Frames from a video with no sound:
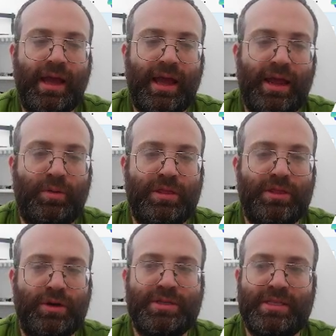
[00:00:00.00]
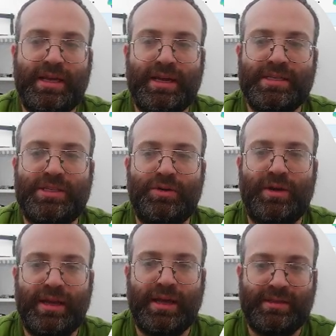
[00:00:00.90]
And with those things, you
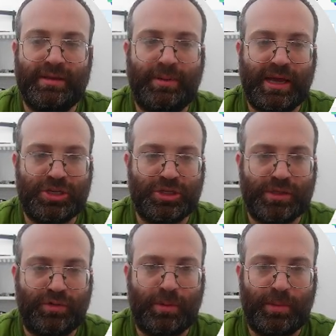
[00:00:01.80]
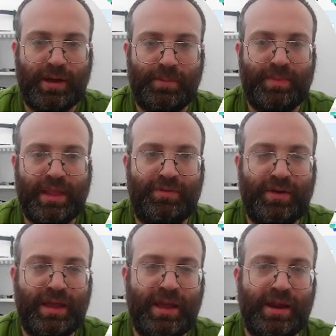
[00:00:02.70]
can get to Black-Scholes formula. If
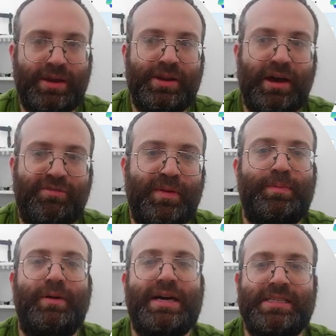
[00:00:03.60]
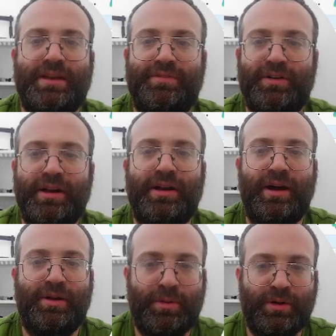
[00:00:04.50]
I get enough people asking for it,
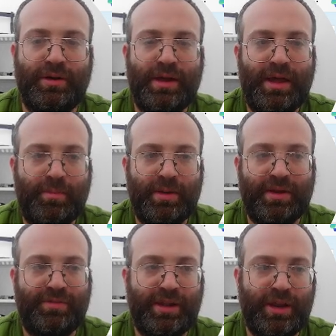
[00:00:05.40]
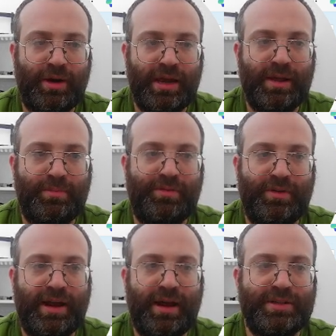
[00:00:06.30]
I will make a video on it. But
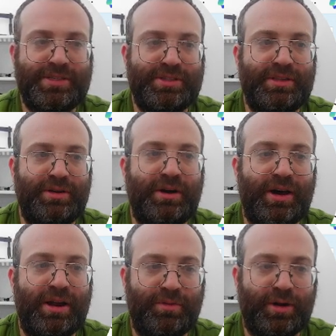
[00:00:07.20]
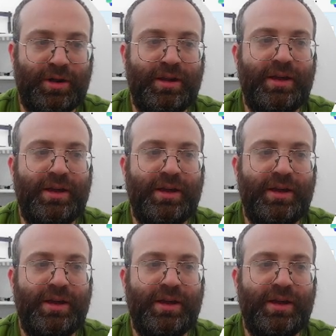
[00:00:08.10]
for now, it's a lot of work.